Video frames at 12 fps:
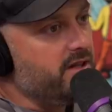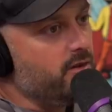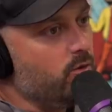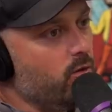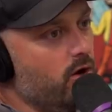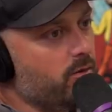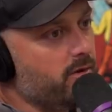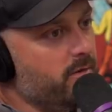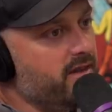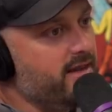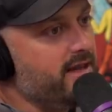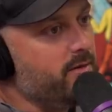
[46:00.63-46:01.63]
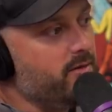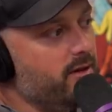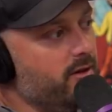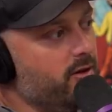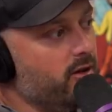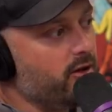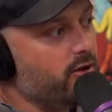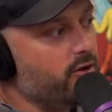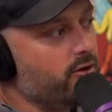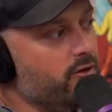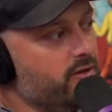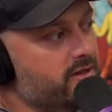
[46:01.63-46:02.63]
then the Walkman, then they're like, you
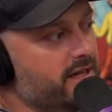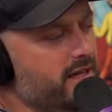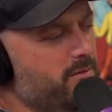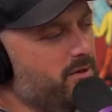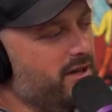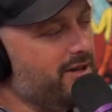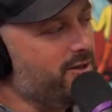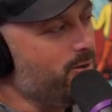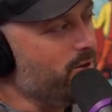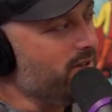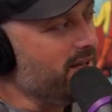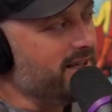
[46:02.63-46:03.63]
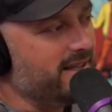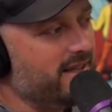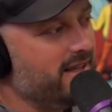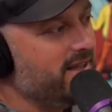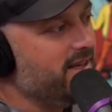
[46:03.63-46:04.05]
go to the CD player and you were like,